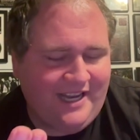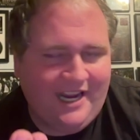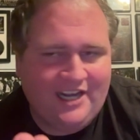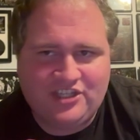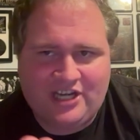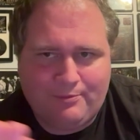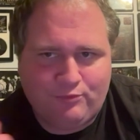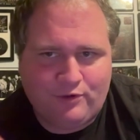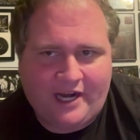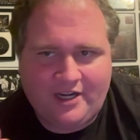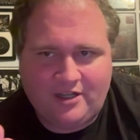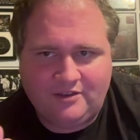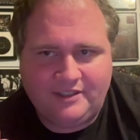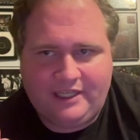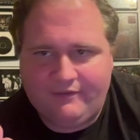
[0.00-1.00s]
AJ
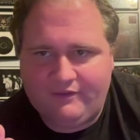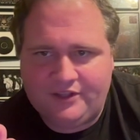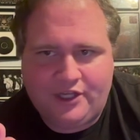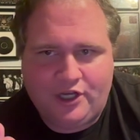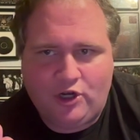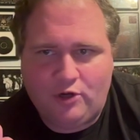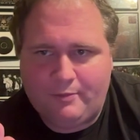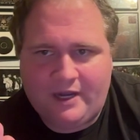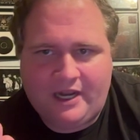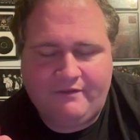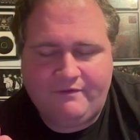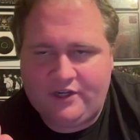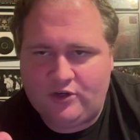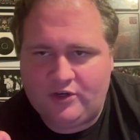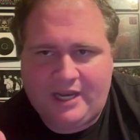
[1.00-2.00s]
Bridal, even though my
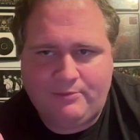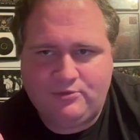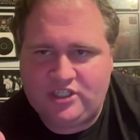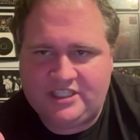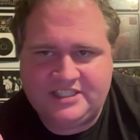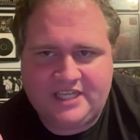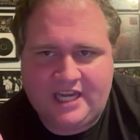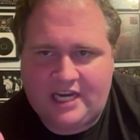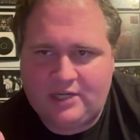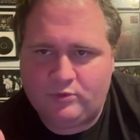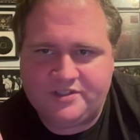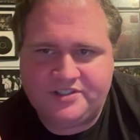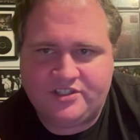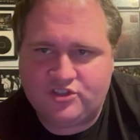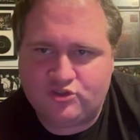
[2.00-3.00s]
video game she signed
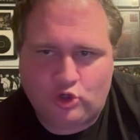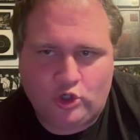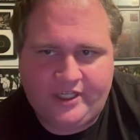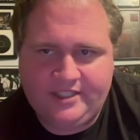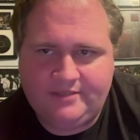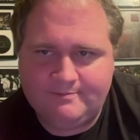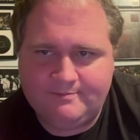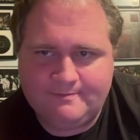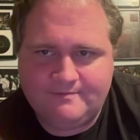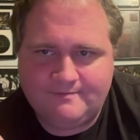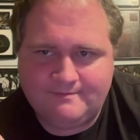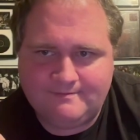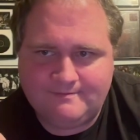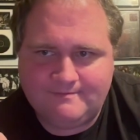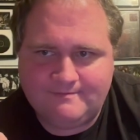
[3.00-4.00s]
was destroyed.
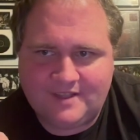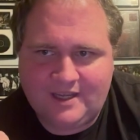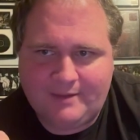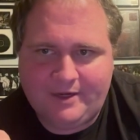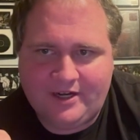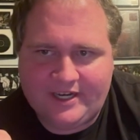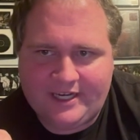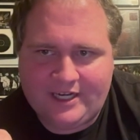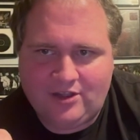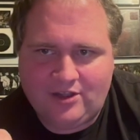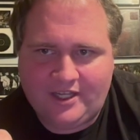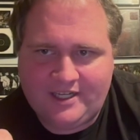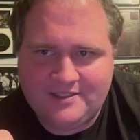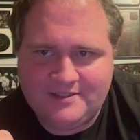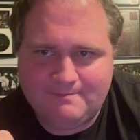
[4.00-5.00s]
American
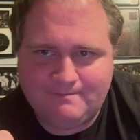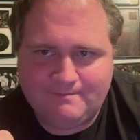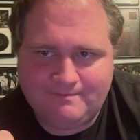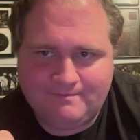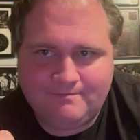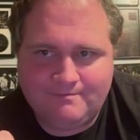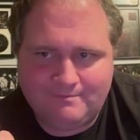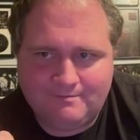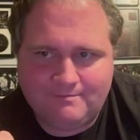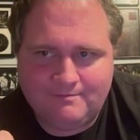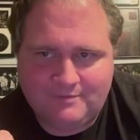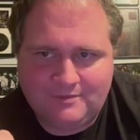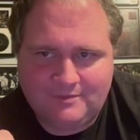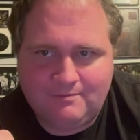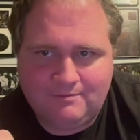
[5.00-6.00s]
Airlines.
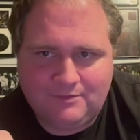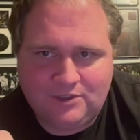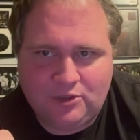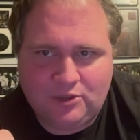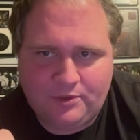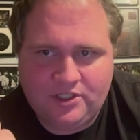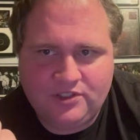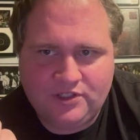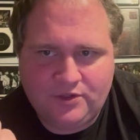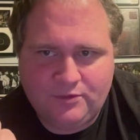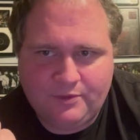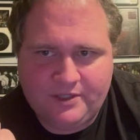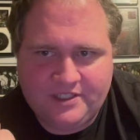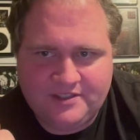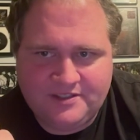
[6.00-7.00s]
You know what you can do
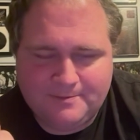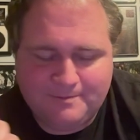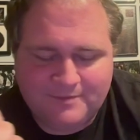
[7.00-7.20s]
with this.